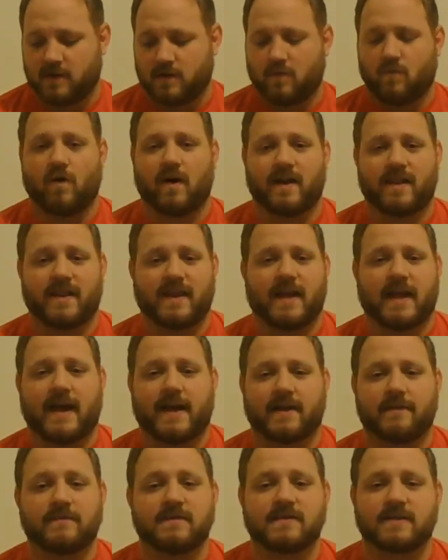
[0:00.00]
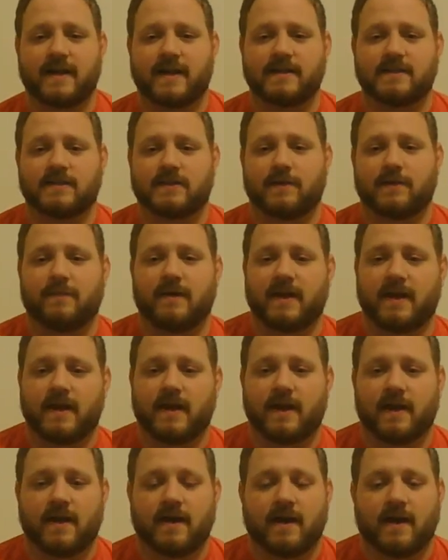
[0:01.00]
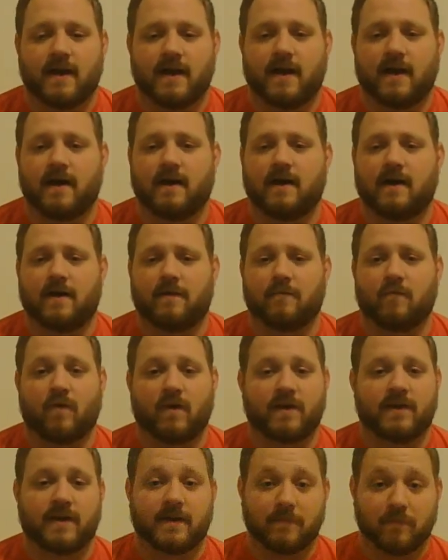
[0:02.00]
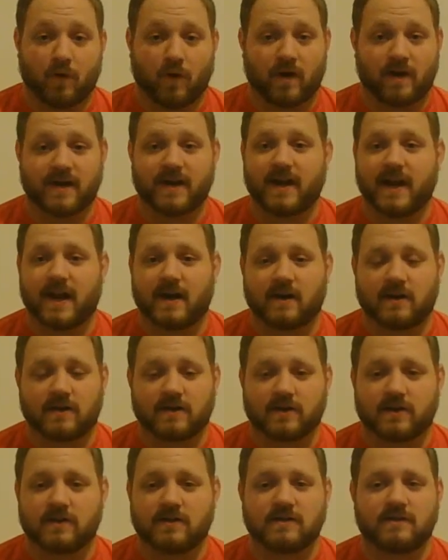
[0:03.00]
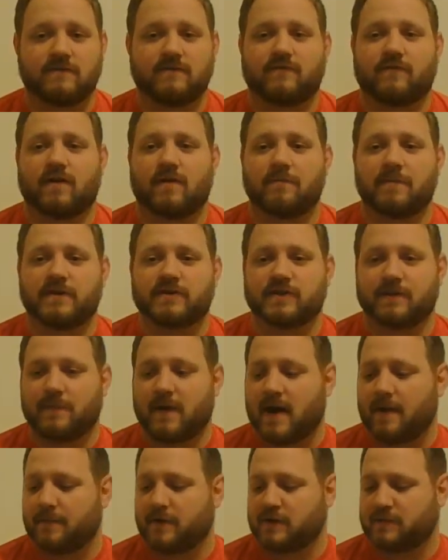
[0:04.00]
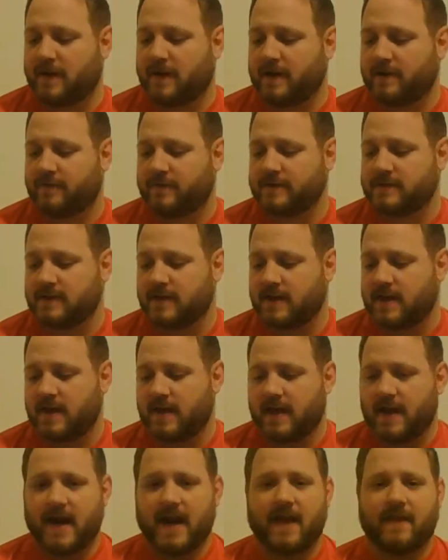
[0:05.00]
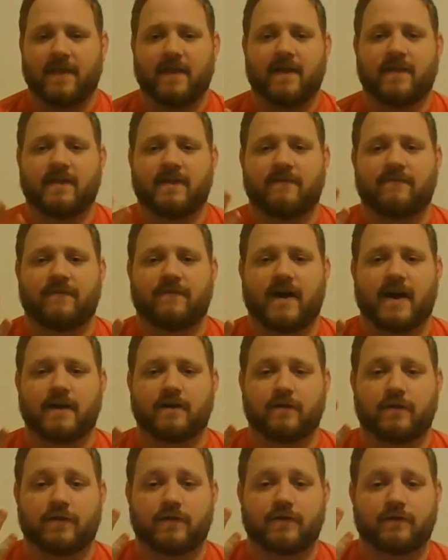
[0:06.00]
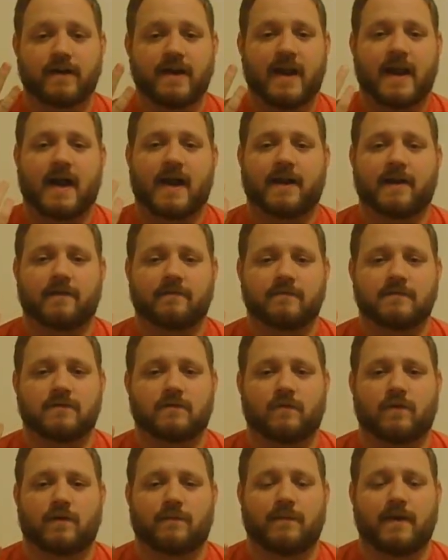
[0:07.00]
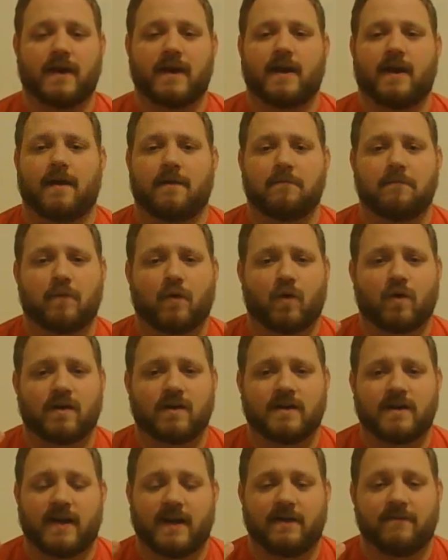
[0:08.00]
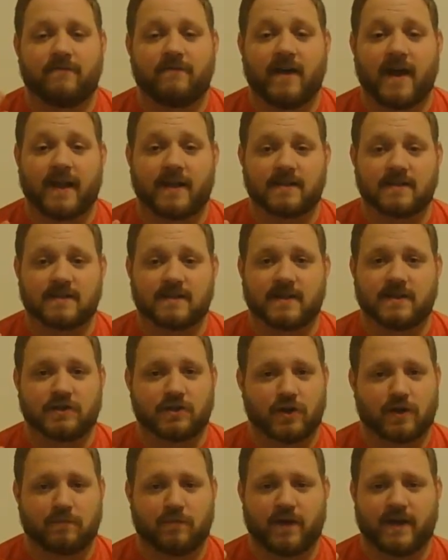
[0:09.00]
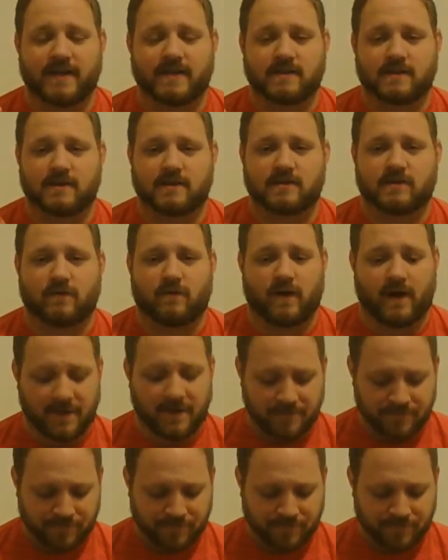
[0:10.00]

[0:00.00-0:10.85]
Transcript: One of the items needs to be one of the important characters from Mr. Popper's Penguins. And then the final 3 items will be important events that took place in the story.